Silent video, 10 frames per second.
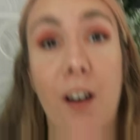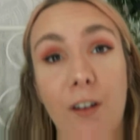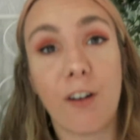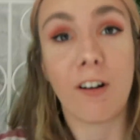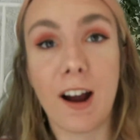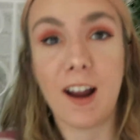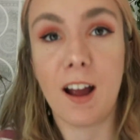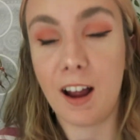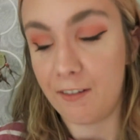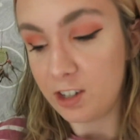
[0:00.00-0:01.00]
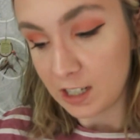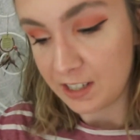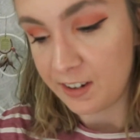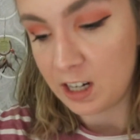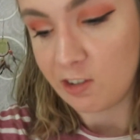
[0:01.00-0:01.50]
Alright, I have
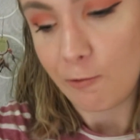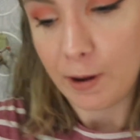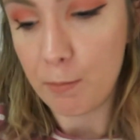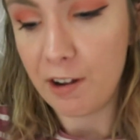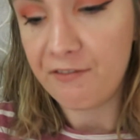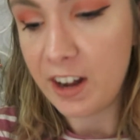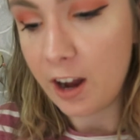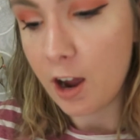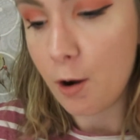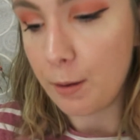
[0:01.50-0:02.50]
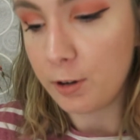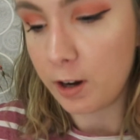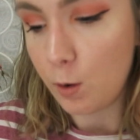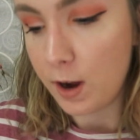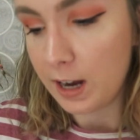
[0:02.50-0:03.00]
just finished filming my video. I'm
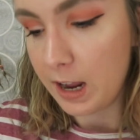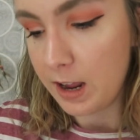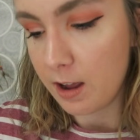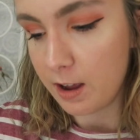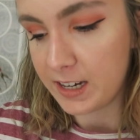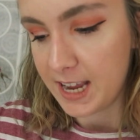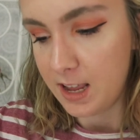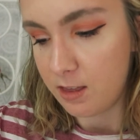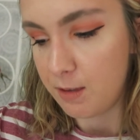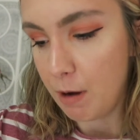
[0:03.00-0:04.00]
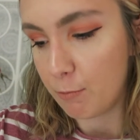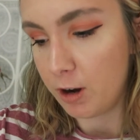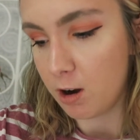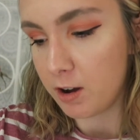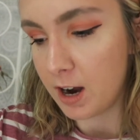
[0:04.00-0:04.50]
going to quickly take the memory
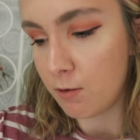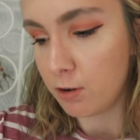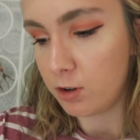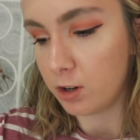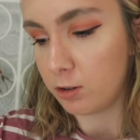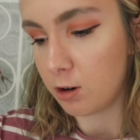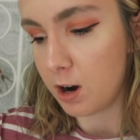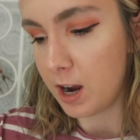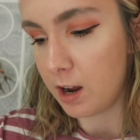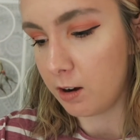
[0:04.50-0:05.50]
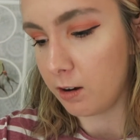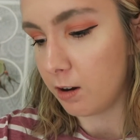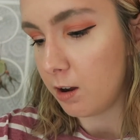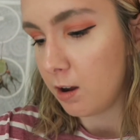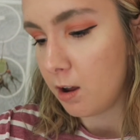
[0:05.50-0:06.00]
card out and just try and
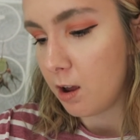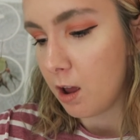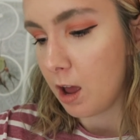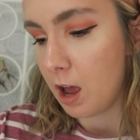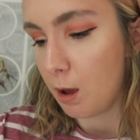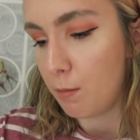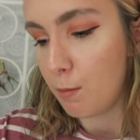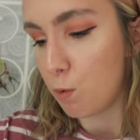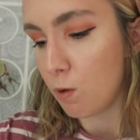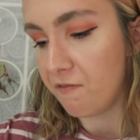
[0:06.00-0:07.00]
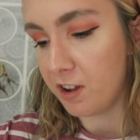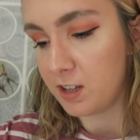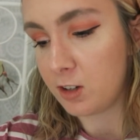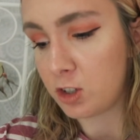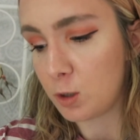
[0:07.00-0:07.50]
import the
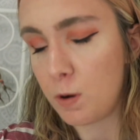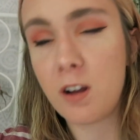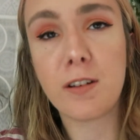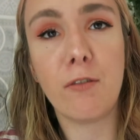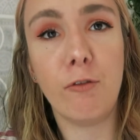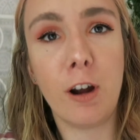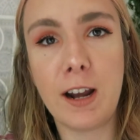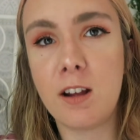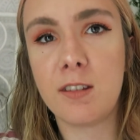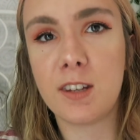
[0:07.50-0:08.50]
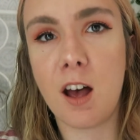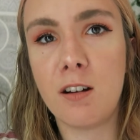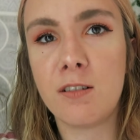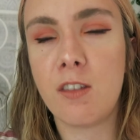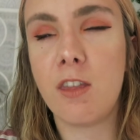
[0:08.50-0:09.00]
footage, just because I'm really
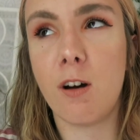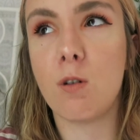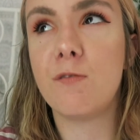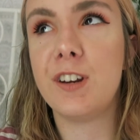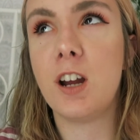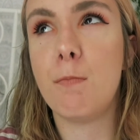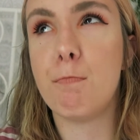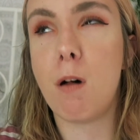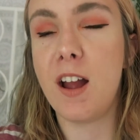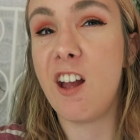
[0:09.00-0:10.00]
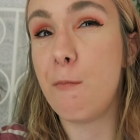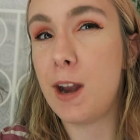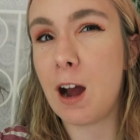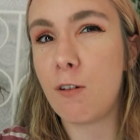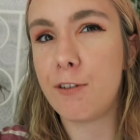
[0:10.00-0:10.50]
concerned that the whole video might have
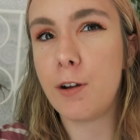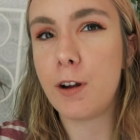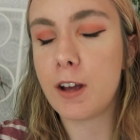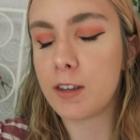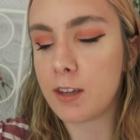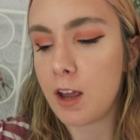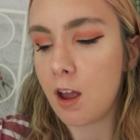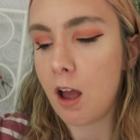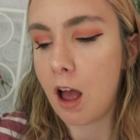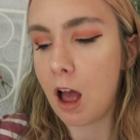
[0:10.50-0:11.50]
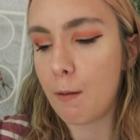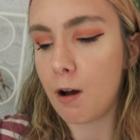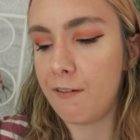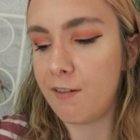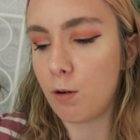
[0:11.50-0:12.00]
been out of focus.
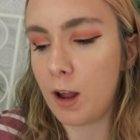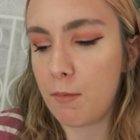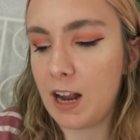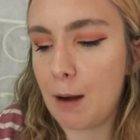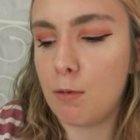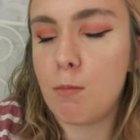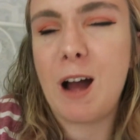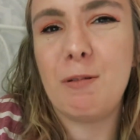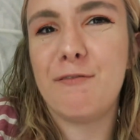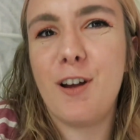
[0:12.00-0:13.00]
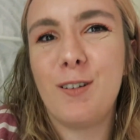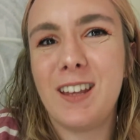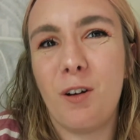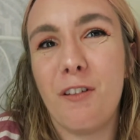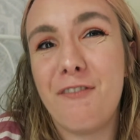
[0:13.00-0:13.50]
I feel like my camera might have been
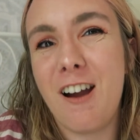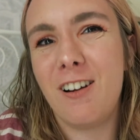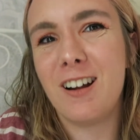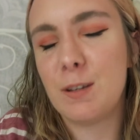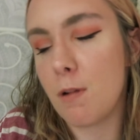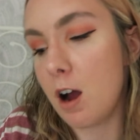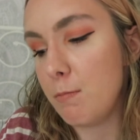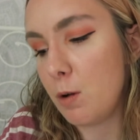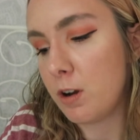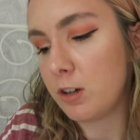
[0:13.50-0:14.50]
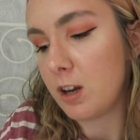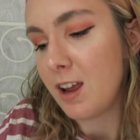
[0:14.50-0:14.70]
focusing on the fairy lights behind me, which